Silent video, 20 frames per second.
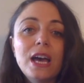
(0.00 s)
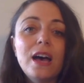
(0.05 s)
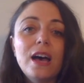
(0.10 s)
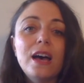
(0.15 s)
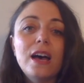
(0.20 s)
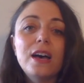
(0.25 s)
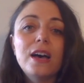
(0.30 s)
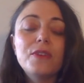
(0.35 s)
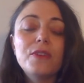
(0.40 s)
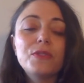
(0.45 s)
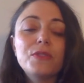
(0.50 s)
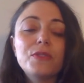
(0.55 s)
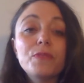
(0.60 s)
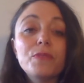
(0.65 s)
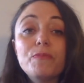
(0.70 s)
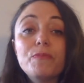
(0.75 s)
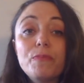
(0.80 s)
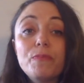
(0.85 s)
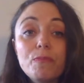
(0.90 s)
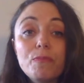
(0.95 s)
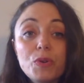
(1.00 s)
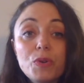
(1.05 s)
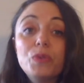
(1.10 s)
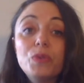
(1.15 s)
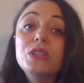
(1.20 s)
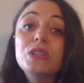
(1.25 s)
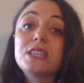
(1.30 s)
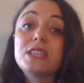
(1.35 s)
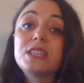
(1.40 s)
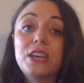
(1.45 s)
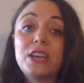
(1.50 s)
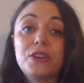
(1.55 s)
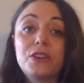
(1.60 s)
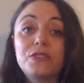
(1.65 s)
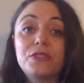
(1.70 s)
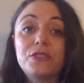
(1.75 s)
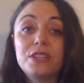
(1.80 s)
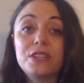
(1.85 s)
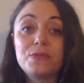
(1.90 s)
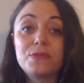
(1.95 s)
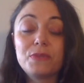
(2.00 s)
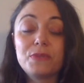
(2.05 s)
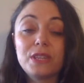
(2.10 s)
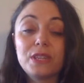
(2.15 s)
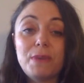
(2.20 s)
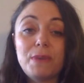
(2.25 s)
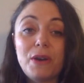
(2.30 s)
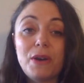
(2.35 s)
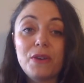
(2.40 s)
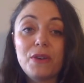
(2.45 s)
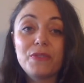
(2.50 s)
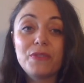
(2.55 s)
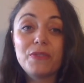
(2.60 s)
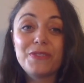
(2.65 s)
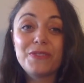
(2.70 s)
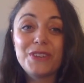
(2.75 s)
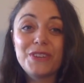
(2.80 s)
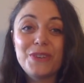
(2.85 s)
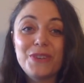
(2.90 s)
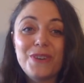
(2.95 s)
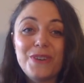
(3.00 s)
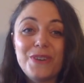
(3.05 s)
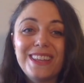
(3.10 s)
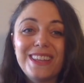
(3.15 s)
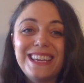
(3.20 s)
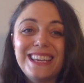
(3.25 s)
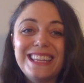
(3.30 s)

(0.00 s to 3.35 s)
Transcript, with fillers: The moon cycle is really powerful for you all.